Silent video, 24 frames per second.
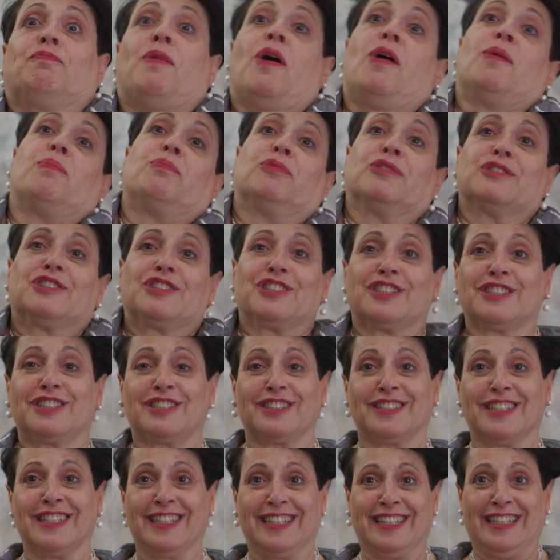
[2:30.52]
pulp would
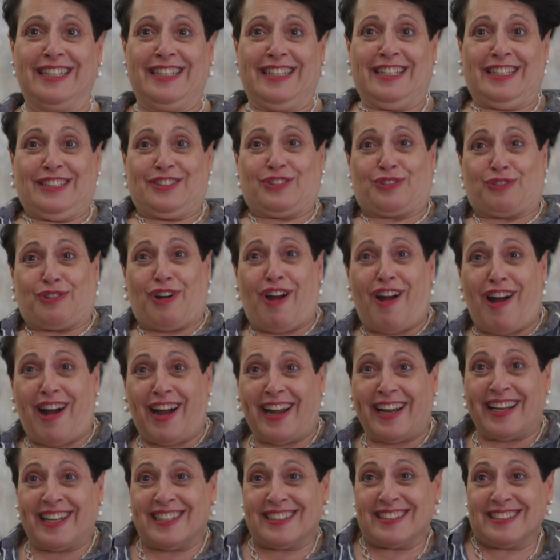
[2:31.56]
just
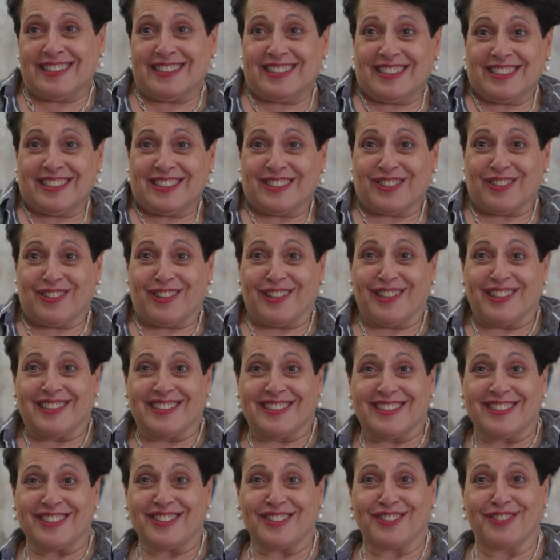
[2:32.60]
dry and distort
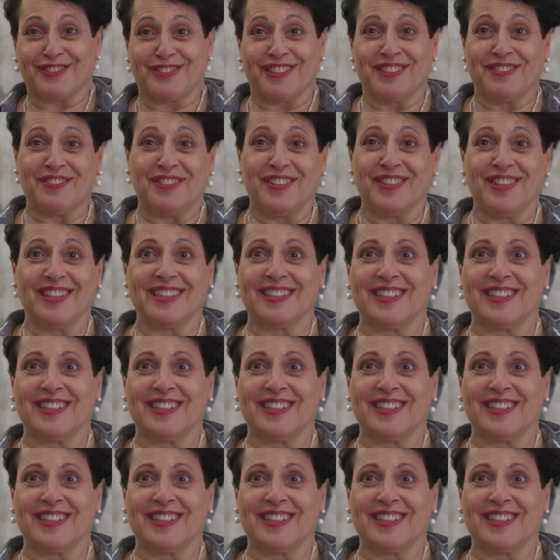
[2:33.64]
and shrivel,